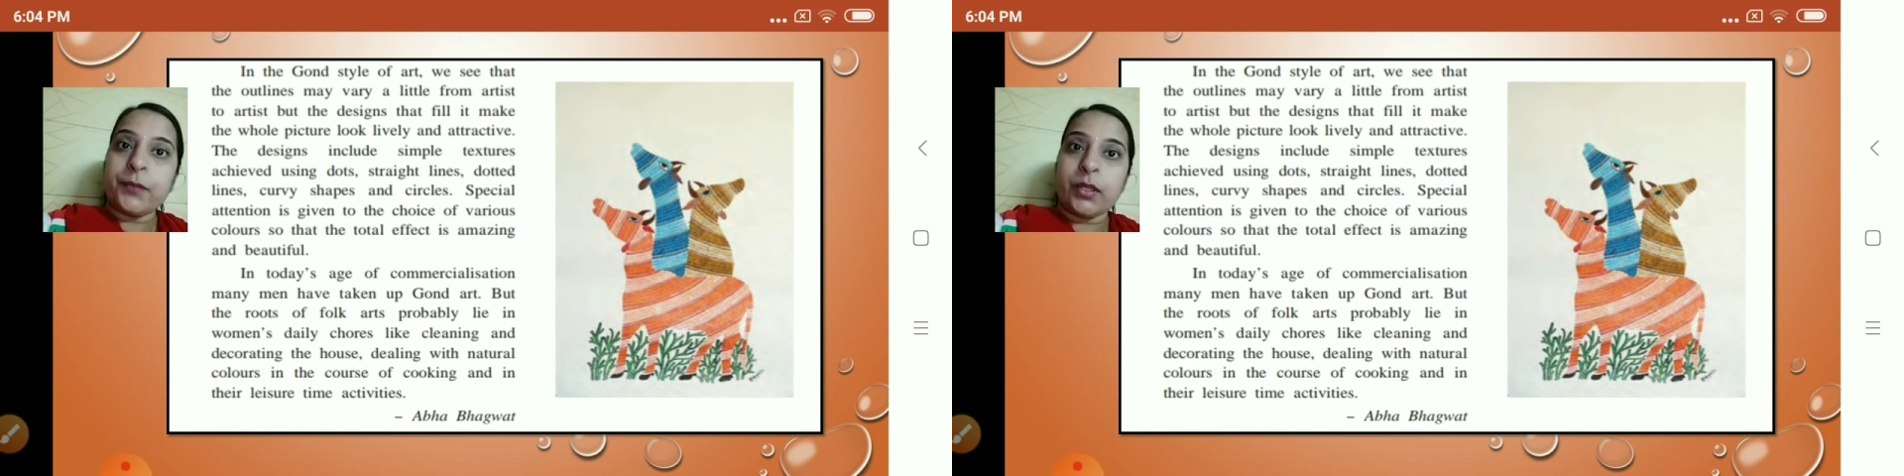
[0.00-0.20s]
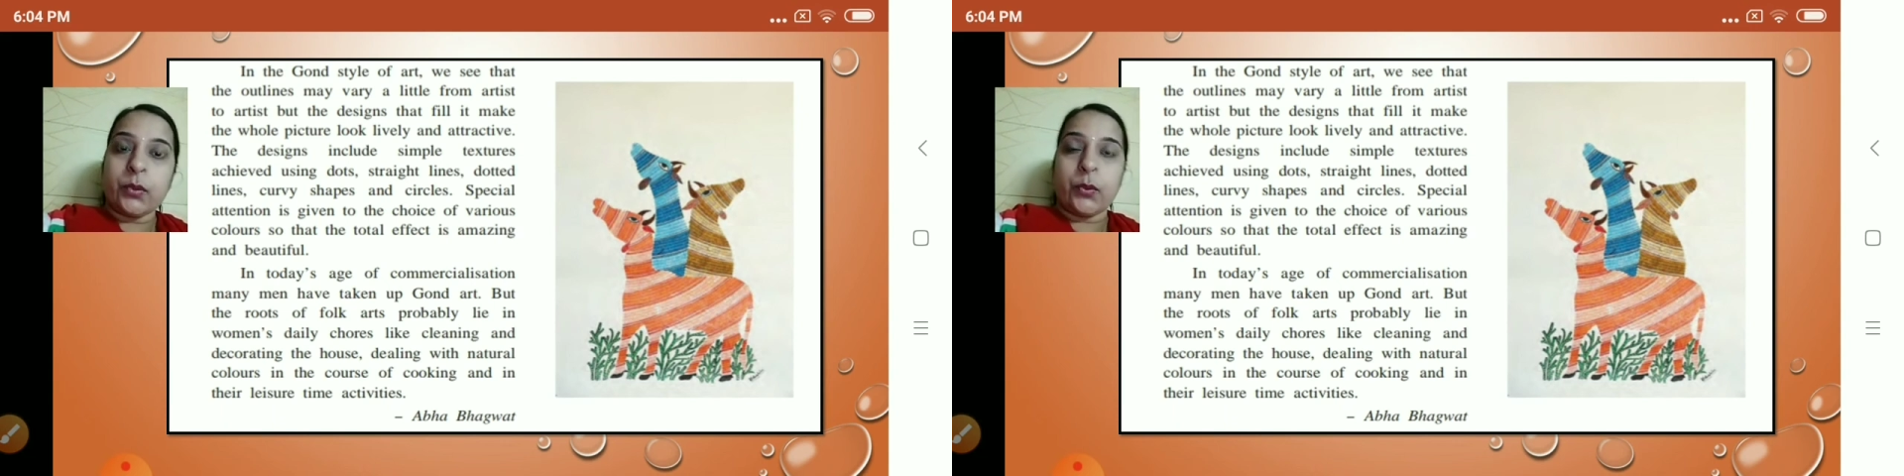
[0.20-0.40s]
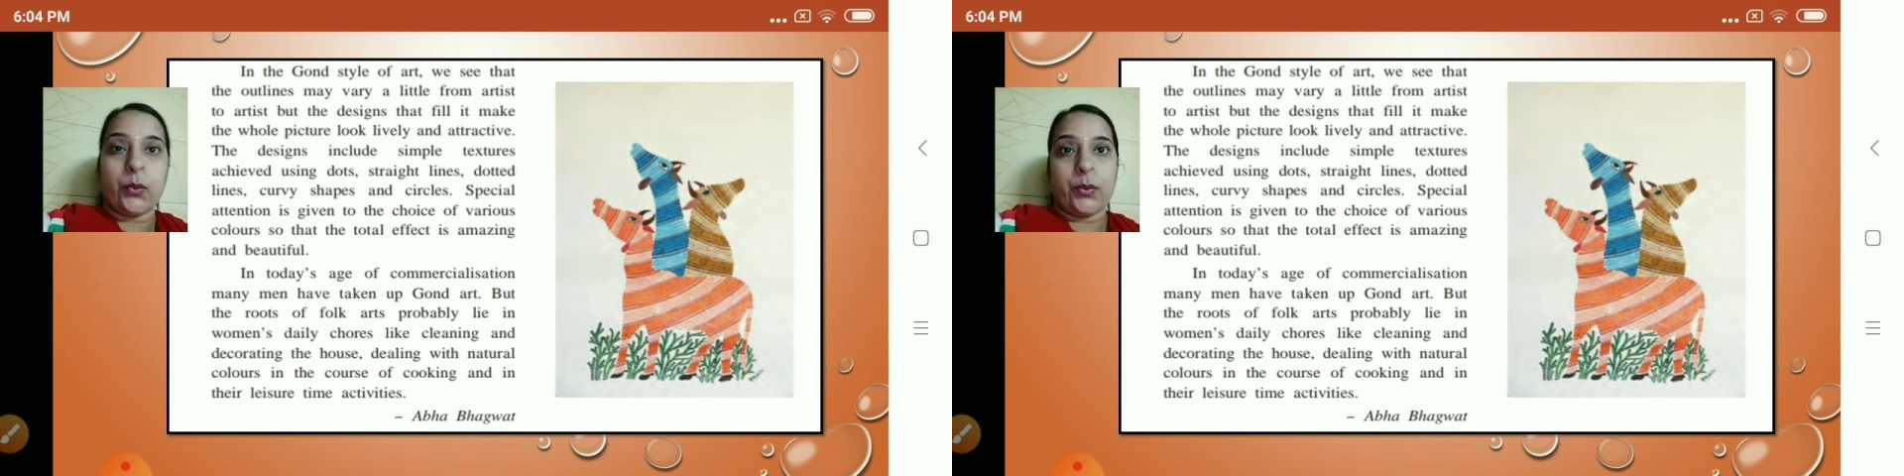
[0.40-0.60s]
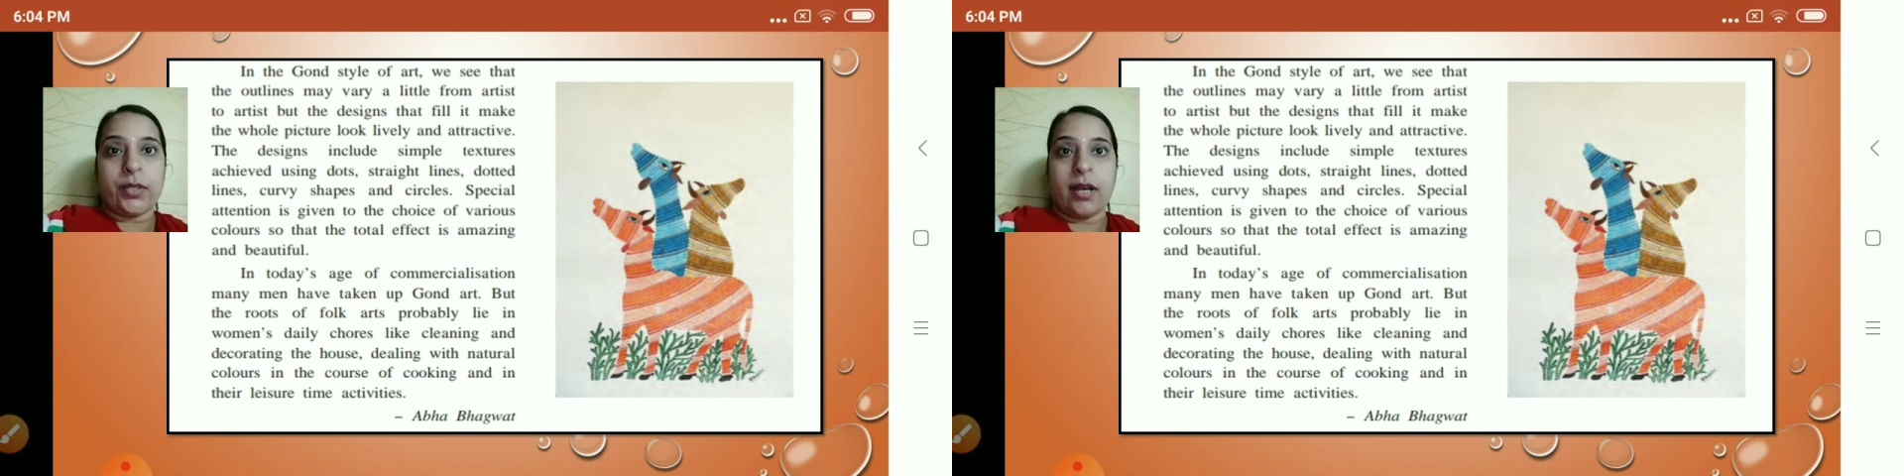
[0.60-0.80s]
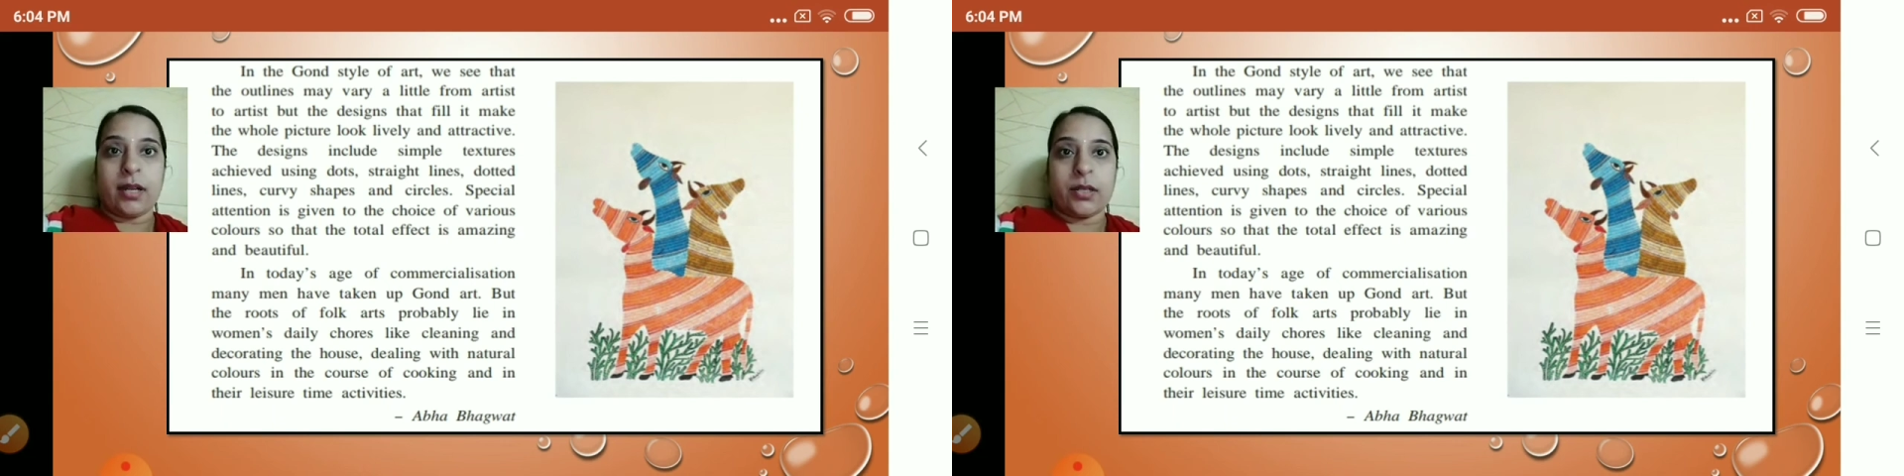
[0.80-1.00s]
Gond
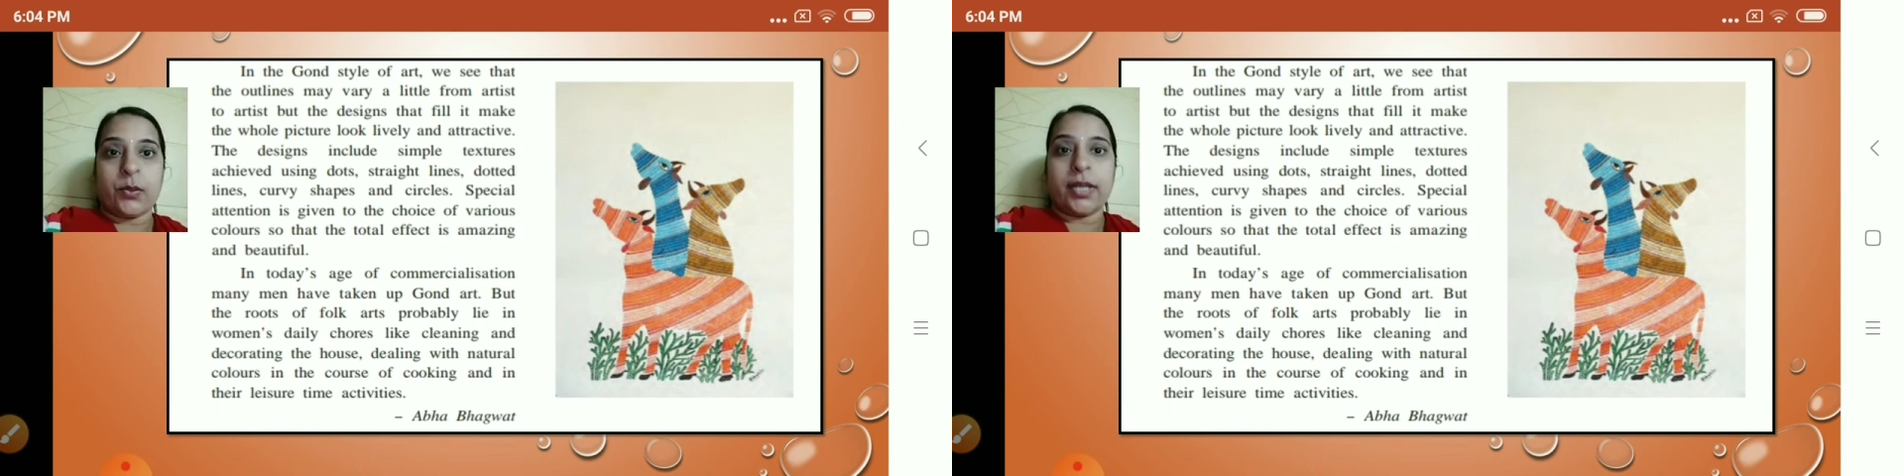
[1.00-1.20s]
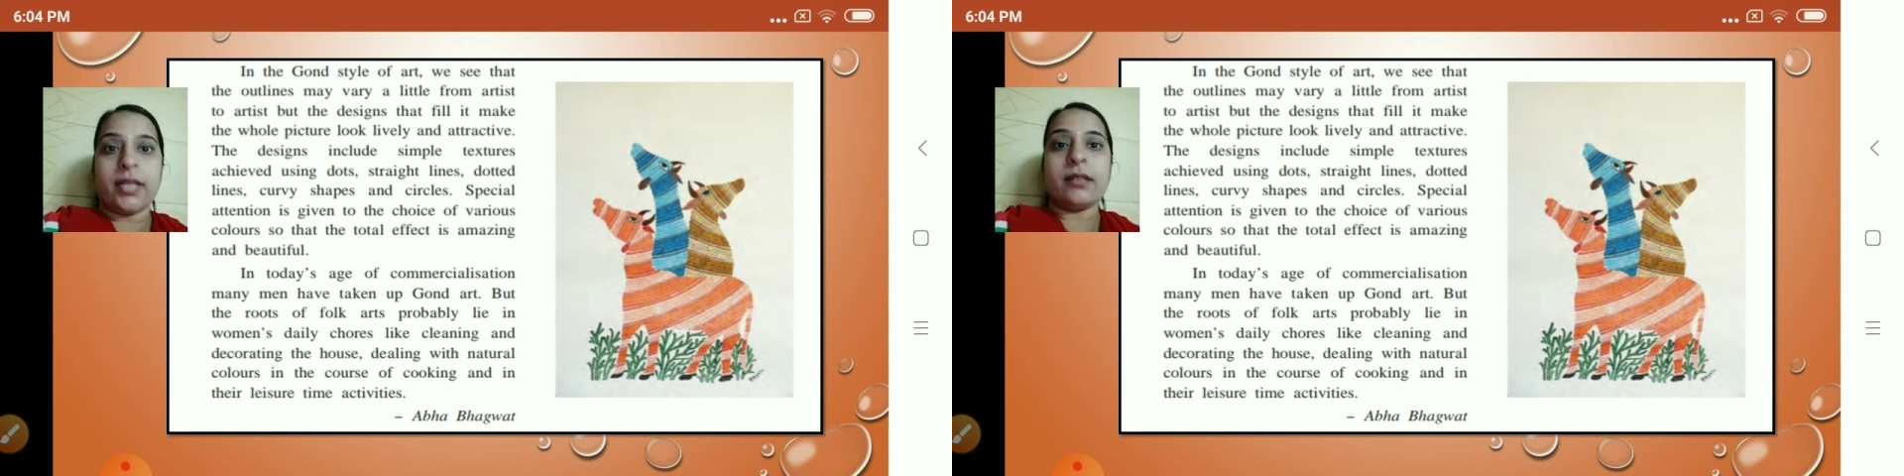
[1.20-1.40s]
art. Okay,